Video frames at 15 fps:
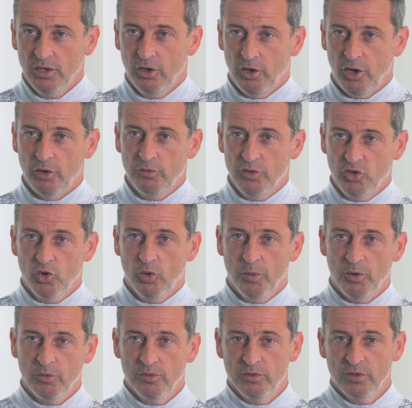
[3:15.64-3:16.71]
on how they go
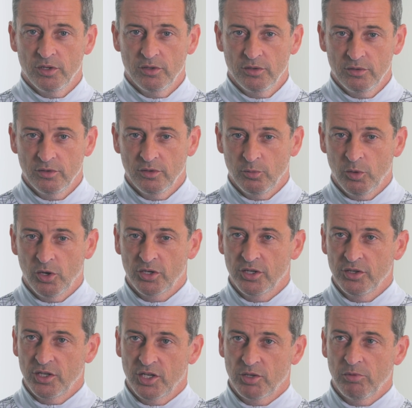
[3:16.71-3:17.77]
about their
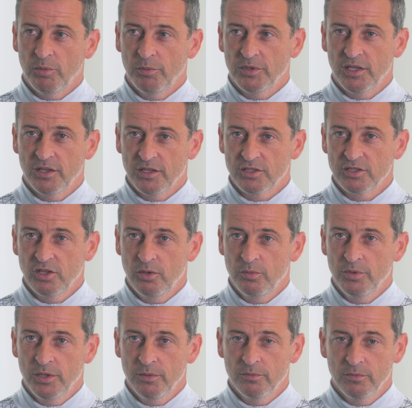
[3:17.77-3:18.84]
work and their commitment to this
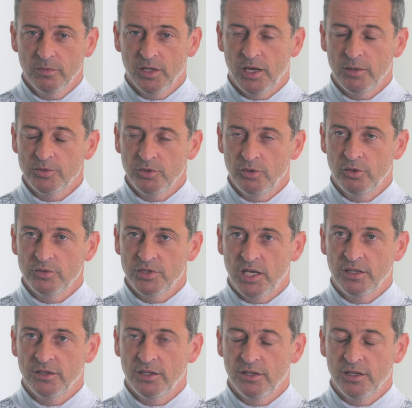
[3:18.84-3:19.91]
club, they're absolutely
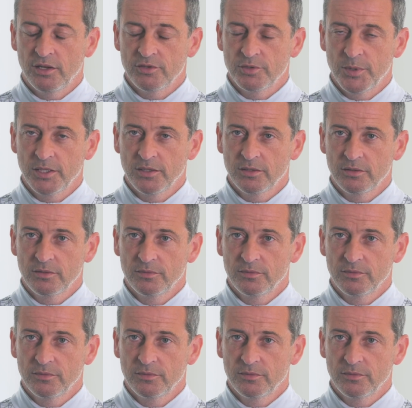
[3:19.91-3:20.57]
outstanding in that respect.